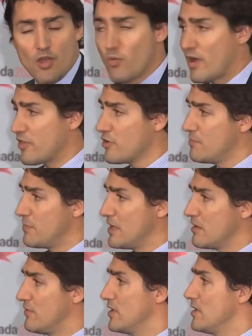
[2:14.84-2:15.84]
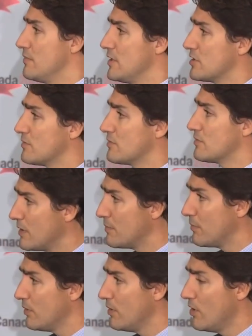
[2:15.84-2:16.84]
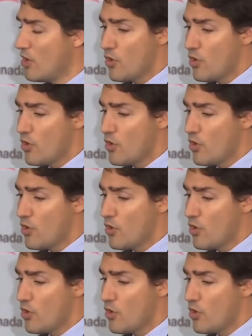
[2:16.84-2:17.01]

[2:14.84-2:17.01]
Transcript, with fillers: whether it be the Vietnamese boat people,